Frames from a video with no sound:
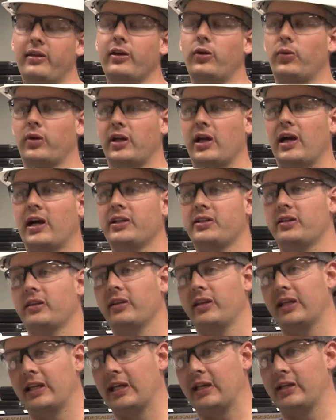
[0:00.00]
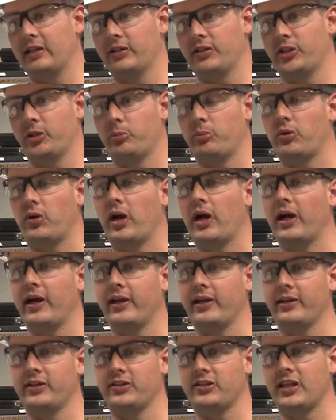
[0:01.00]
think we're constantly getting
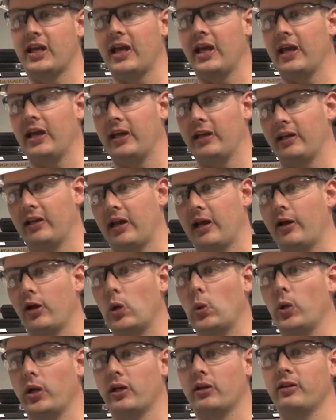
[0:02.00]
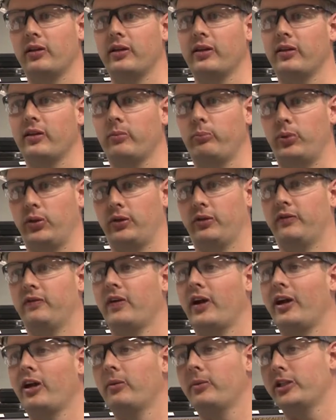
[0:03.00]
surprised at how quickly the built
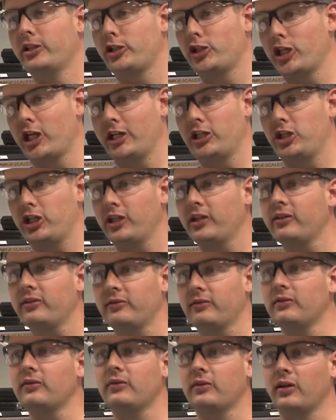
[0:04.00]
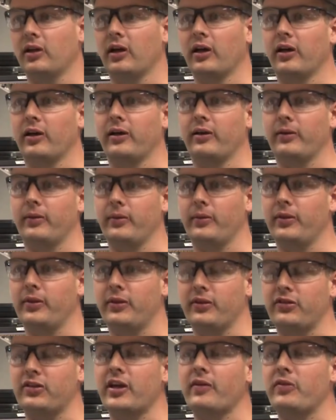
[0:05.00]
environment's changing.
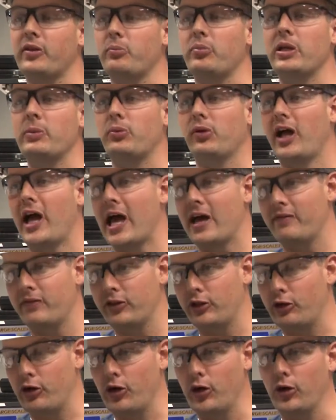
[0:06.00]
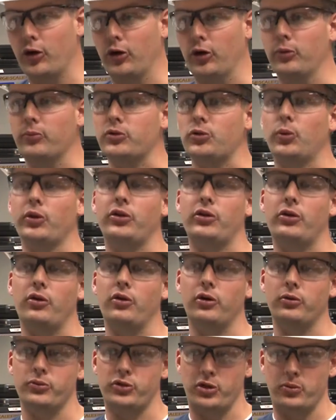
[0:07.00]
The stuff that people have in their homes, what their
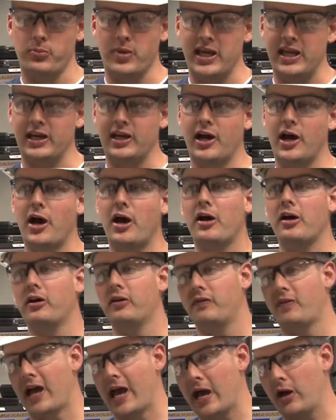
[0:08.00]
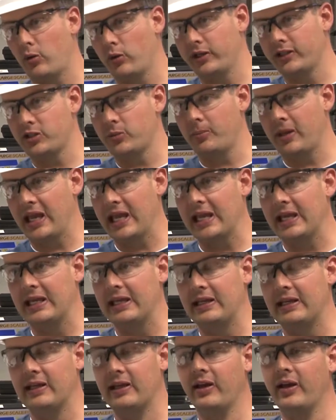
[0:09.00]
homes are made of, how it's
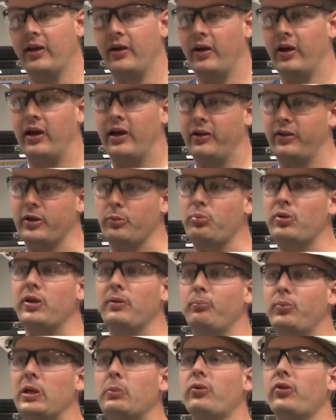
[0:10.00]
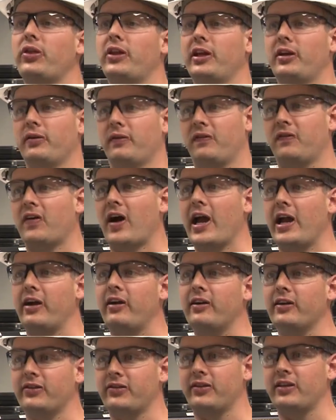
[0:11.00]
made. I think people think of
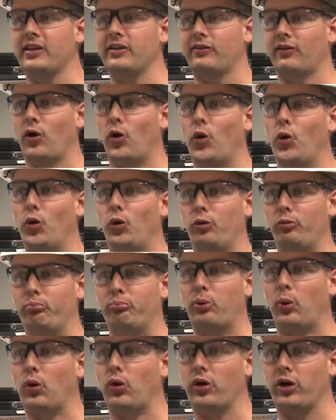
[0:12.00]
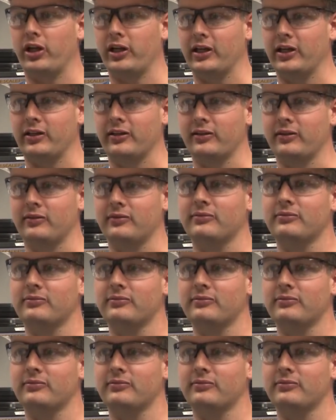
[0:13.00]
fire as this old, boring